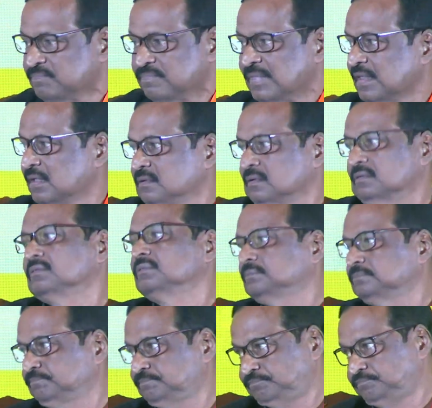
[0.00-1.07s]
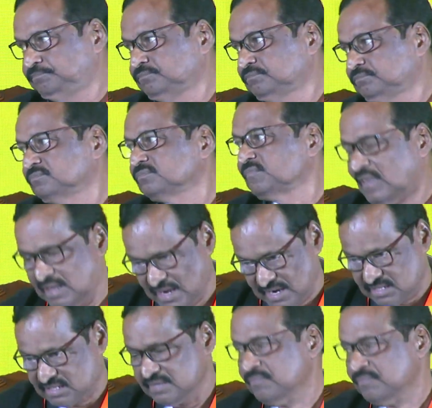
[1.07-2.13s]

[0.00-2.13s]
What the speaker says: And he wanted to be read rather than